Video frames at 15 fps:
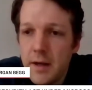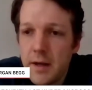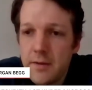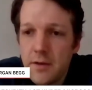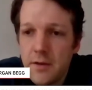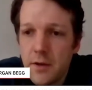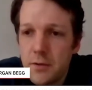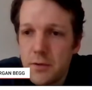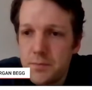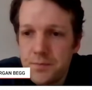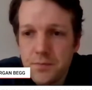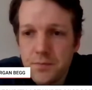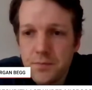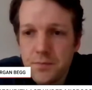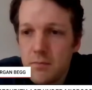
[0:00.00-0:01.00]
So
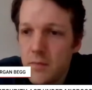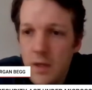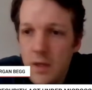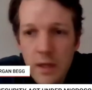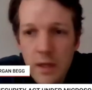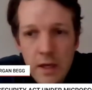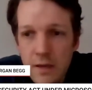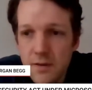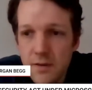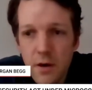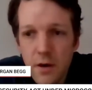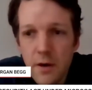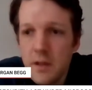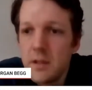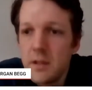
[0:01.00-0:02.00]

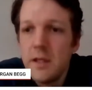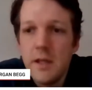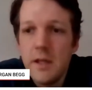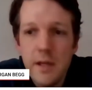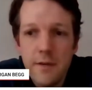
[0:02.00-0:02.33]
historically,